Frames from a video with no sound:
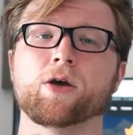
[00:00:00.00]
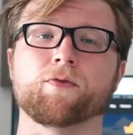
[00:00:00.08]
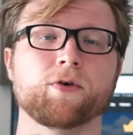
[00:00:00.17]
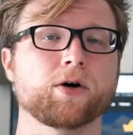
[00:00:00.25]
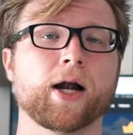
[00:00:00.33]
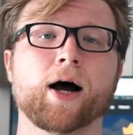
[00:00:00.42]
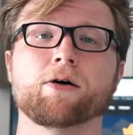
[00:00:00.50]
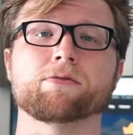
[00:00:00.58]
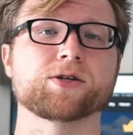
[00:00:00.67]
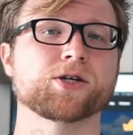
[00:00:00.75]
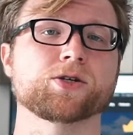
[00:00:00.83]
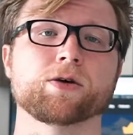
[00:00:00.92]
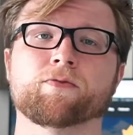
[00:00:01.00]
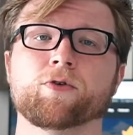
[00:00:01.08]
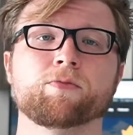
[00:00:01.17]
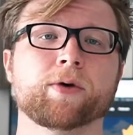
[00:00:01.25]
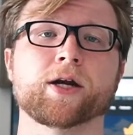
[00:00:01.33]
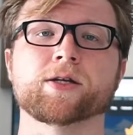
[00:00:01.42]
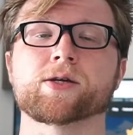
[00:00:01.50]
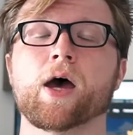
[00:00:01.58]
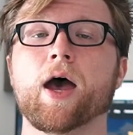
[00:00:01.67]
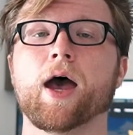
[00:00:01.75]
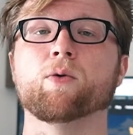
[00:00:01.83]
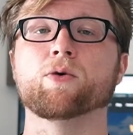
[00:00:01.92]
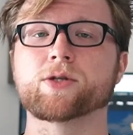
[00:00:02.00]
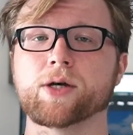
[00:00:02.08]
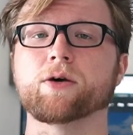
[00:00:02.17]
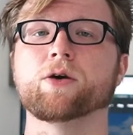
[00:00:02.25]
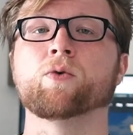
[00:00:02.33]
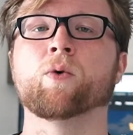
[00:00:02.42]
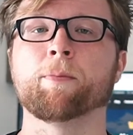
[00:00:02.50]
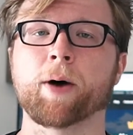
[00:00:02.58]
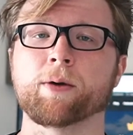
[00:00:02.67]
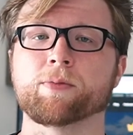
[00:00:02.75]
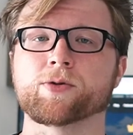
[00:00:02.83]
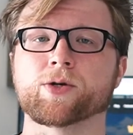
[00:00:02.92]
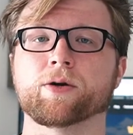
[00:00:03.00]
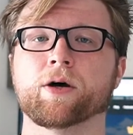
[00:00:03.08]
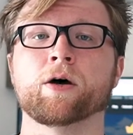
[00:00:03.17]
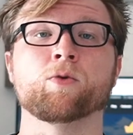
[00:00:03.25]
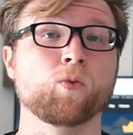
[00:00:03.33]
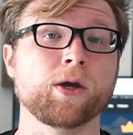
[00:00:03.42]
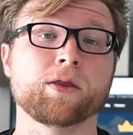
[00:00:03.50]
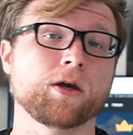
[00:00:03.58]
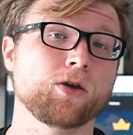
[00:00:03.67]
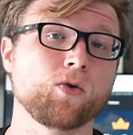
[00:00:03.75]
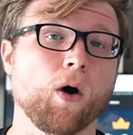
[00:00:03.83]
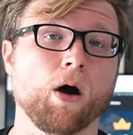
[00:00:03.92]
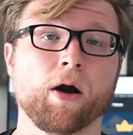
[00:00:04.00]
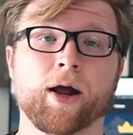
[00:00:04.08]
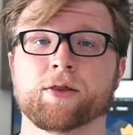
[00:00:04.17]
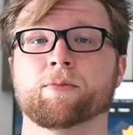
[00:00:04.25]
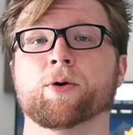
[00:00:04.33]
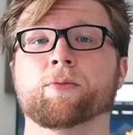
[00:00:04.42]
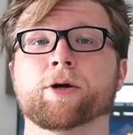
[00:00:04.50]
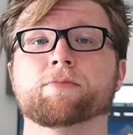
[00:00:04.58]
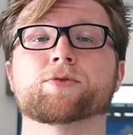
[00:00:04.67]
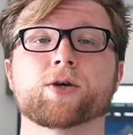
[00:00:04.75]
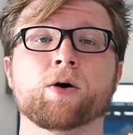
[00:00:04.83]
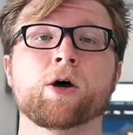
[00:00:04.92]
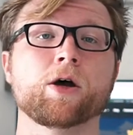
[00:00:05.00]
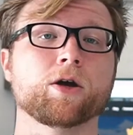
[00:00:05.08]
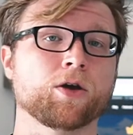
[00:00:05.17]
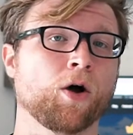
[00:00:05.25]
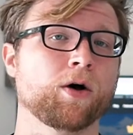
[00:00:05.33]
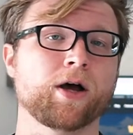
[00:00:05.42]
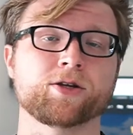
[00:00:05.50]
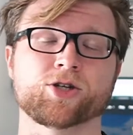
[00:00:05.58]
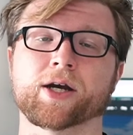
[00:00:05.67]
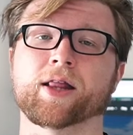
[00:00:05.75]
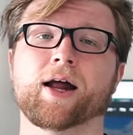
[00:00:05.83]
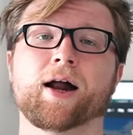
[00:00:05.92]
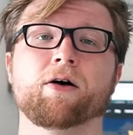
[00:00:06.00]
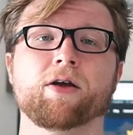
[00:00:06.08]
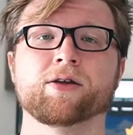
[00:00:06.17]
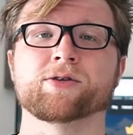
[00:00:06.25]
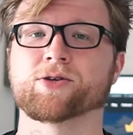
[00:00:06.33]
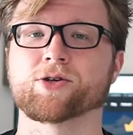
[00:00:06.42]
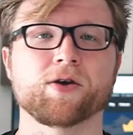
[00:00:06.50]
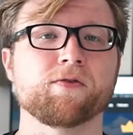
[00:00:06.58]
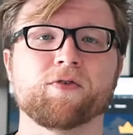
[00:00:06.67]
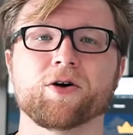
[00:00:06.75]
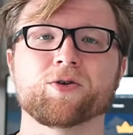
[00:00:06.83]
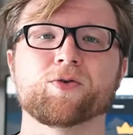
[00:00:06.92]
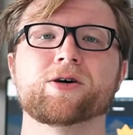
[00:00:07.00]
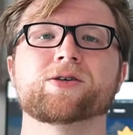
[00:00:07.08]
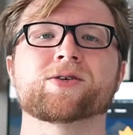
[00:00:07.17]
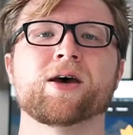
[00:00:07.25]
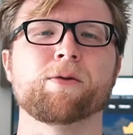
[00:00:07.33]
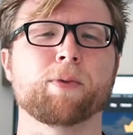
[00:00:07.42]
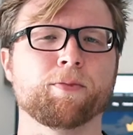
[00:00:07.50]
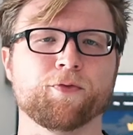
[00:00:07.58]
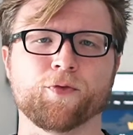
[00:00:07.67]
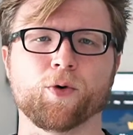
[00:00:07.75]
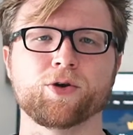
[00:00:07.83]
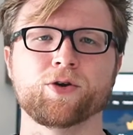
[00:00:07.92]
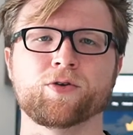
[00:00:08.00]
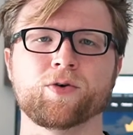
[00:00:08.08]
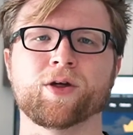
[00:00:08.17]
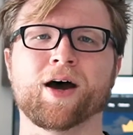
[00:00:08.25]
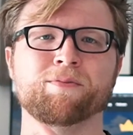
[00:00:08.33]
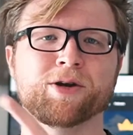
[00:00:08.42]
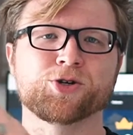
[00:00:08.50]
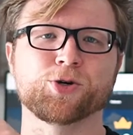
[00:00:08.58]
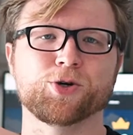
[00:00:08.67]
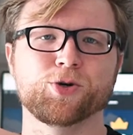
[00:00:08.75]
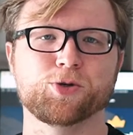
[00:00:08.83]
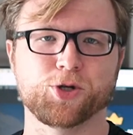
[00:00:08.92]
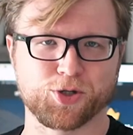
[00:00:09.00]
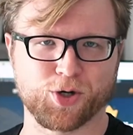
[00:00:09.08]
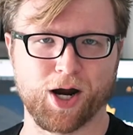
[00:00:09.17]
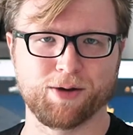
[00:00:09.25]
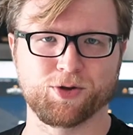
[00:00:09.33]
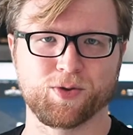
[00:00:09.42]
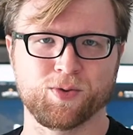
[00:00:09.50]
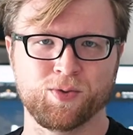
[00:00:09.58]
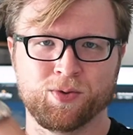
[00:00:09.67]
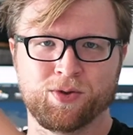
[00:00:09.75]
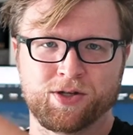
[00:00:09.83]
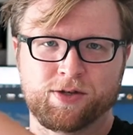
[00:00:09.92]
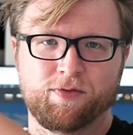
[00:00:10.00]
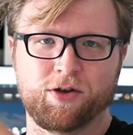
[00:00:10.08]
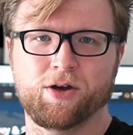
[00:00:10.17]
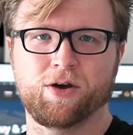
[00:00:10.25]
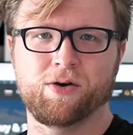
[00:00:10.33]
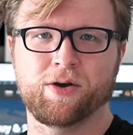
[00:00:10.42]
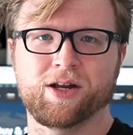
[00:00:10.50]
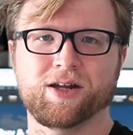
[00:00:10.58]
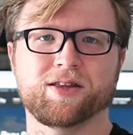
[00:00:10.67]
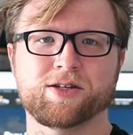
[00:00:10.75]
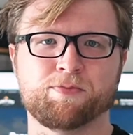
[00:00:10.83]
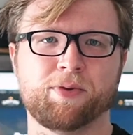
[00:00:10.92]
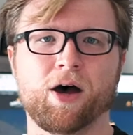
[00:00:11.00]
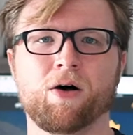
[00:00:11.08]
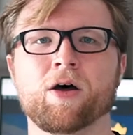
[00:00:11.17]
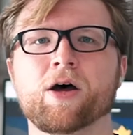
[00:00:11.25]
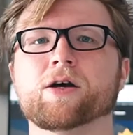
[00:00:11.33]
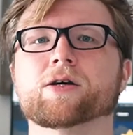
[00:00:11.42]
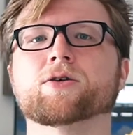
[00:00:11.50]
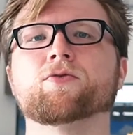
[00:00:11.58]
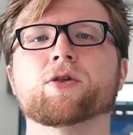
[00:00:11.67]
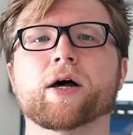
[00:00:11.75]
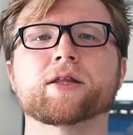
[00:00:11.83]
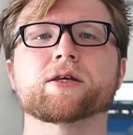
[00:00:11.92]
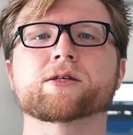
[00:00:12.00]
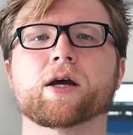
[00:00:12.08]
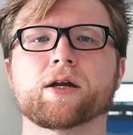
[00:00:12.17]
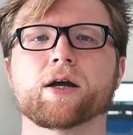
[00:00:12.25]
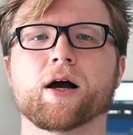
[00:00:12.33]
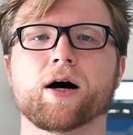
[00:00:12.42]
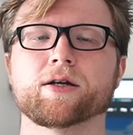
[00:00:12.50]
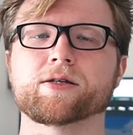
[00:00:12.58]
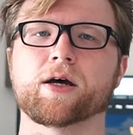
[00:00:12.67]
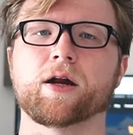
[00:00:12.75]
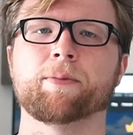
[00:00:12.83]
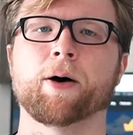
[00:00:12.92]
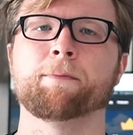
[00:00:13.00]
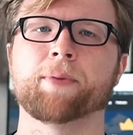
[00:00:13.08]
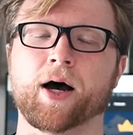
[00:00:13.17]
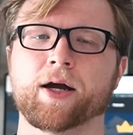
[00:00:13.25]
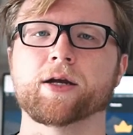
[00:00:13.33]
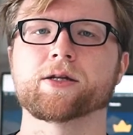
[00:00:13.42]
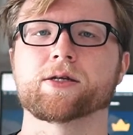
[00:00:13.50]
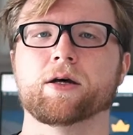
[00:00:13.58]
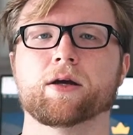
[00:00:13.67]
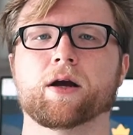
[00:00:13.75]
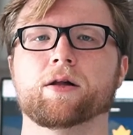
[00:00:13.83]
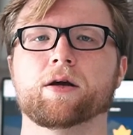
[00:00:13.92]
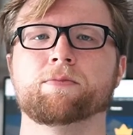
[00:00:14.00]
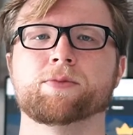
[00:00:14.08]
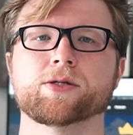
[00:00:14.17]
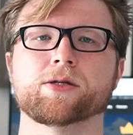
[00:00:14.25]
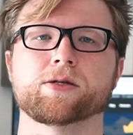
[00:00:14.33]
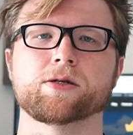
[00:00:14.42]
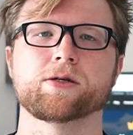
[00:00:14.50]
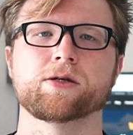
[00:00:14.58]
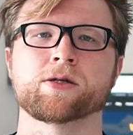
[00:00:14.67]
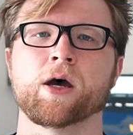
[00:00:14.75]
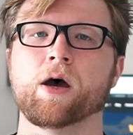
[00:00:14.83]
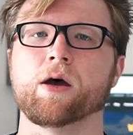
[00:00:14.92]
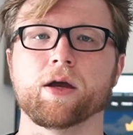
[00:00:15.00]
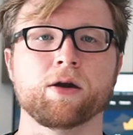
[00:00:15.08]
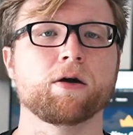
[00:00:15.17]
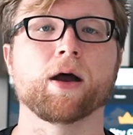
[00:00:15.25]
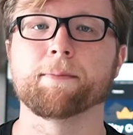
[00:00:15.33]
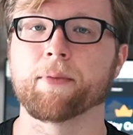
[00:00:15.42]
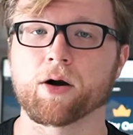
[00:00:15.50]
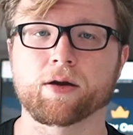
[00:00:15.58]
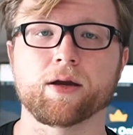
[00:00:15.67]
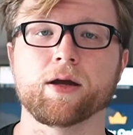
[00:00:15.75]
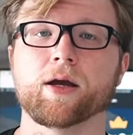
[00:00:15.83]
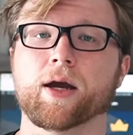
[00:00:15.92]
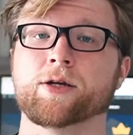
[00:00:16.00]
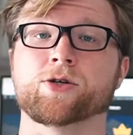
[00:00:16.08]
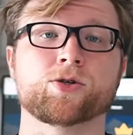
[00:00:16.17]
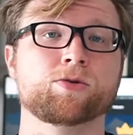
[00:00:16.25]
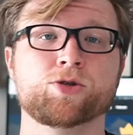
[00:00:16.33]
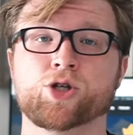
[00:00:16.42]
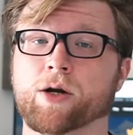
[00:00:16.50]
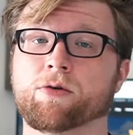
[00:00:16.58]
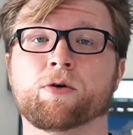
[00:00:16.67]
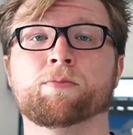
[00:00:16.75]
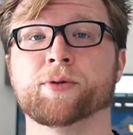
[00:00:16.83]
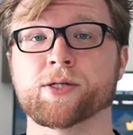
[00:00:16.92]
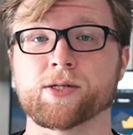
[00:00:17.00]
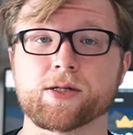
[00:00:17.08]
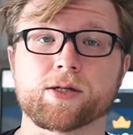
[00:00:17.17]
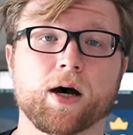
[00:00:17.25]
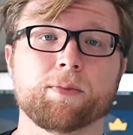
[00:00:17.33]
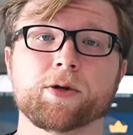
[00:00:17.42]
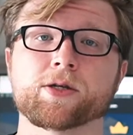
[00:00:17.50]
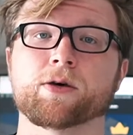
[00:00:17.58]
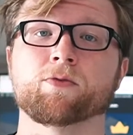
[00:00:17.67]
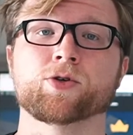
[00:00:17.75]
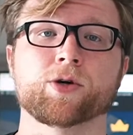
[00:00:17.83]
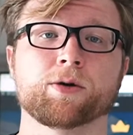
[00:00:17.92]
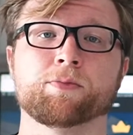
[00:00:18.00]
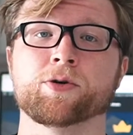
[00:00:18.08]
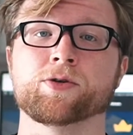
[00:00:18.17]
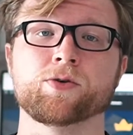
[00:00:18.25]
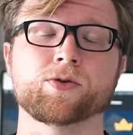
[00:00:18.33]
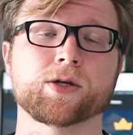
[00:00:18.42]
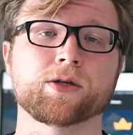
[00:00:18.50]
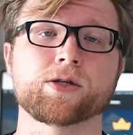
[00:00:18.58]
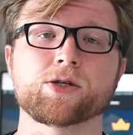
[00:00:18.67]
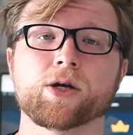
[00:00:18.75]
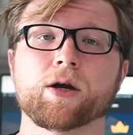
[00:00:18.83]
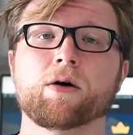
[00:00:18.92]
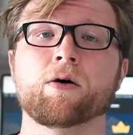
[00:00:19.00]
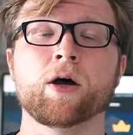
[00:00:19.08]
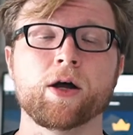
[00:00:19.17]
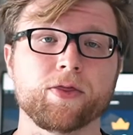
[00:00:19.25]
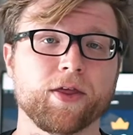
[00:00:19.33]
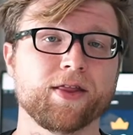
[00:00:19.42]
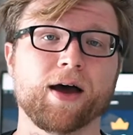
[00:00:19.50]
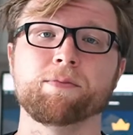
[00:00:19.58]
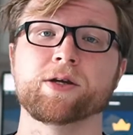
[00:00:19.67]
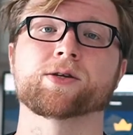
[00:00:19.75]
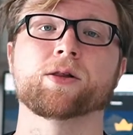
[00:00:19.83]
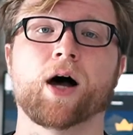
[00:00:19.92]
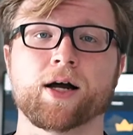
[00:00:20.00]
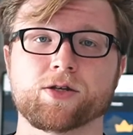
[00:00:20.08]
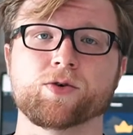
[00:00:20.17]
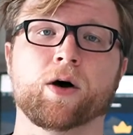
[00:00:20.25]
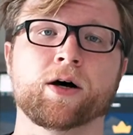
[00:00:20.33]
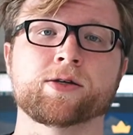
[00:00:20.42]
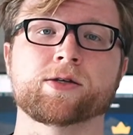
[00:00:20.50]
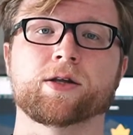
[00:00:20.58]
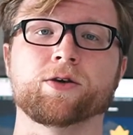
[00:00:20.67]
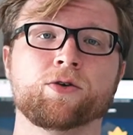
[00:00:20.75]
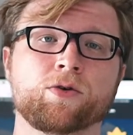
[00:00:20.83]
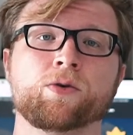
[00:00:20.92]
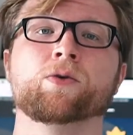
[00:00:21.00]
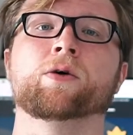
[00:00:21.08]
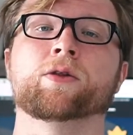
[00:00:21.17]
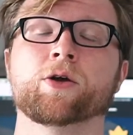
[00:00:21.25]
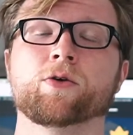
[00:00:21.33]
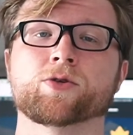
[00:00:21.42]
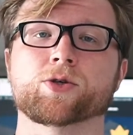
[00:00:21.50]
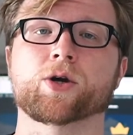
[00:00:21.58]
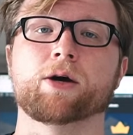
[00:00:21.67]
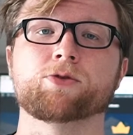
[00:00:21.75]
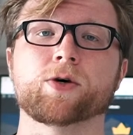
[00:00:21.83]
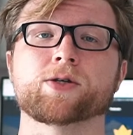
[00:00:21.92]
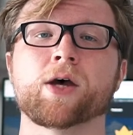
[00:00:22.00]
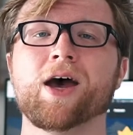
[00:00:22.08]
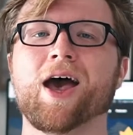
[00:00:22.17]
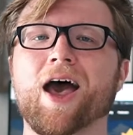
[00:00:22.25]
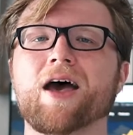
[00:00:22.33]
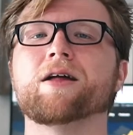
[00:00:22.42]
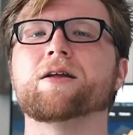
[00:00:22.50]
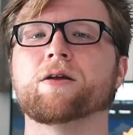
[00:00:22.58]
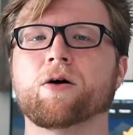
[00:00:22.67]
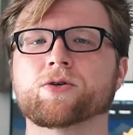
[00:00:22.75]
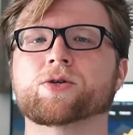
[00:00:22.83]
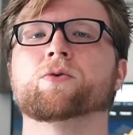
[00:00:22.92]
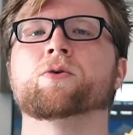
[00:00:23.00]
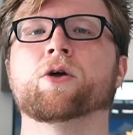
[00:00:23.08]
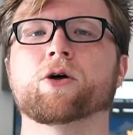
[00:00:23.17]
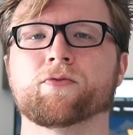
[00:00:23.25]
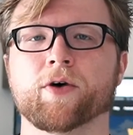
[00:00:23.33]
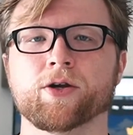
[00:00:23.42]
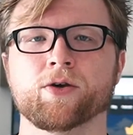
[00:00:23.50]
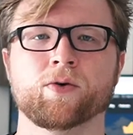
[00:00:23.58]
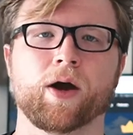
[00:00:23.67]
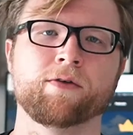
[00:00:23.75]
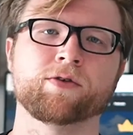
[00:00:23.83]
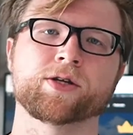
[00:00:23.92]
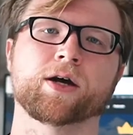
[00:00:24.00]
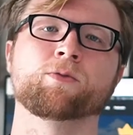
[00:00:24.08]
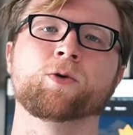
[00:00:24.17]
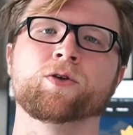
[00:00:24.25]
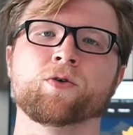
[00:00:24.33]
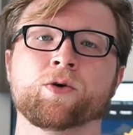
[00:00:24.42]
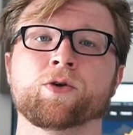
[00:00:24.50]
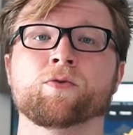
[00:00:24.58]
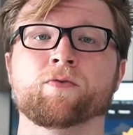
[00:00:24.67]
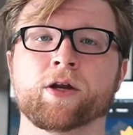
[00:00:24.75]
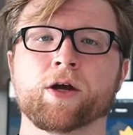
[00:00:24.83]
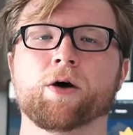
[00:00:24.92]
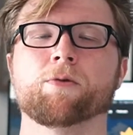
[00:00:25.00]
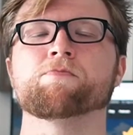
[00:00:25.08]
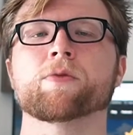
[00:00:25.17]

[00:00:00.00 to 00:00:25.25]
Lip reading: Fill it out, takes you a few minutes, and we'll tell you what buyer persona we think you are at the moment. So go ahead, check that out. It's just a fun quiz, but before you do that, make sure you subscribe to this video, hitting this bell, because if you like this kind of content about buying and selling online businesses, internet marketing, and just general business topics that we try to produce on this channel, then that means a lot to us that you subscribe to us, and it also will notify you every time we do a new video.